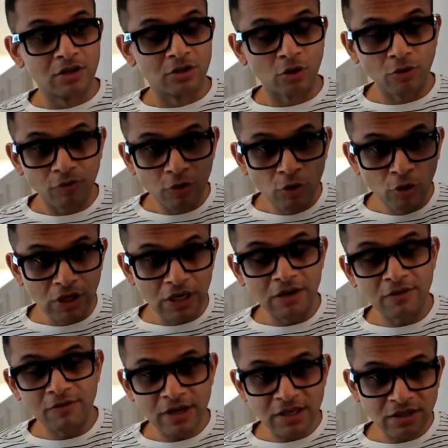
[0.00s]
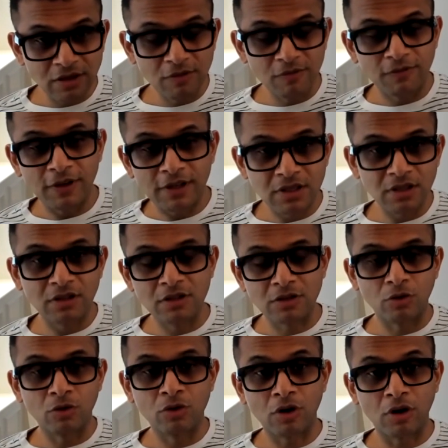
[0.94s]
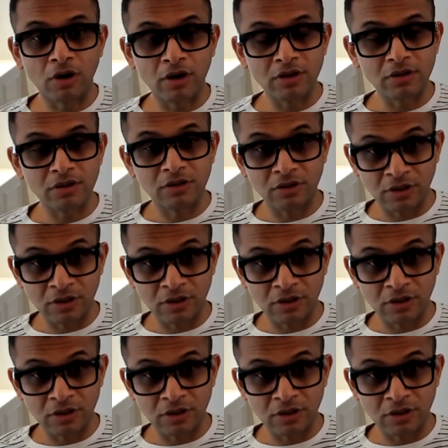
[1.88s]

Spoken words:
So if you invest in fixing this root cause